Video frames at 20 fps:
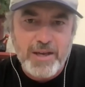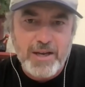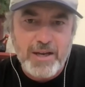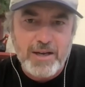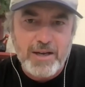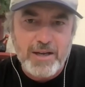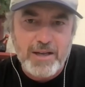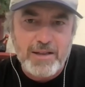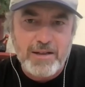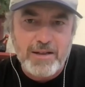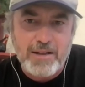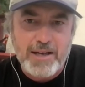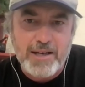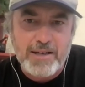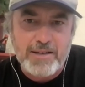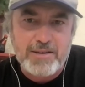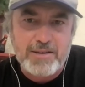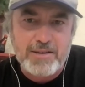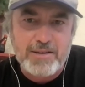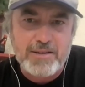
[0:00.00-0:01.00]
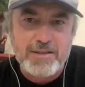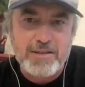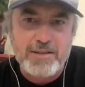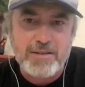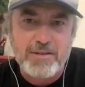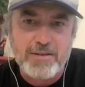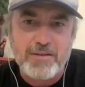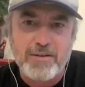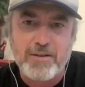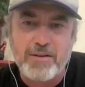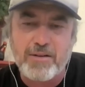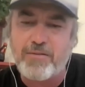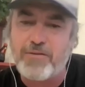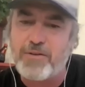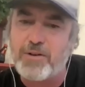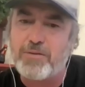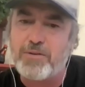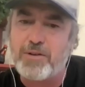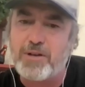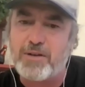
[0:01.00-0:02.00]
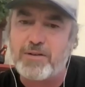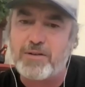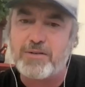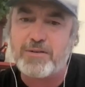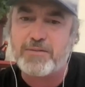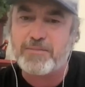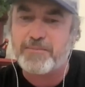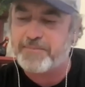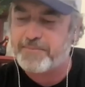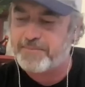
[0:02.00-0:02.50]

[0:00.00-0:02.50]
uh, in the last few years.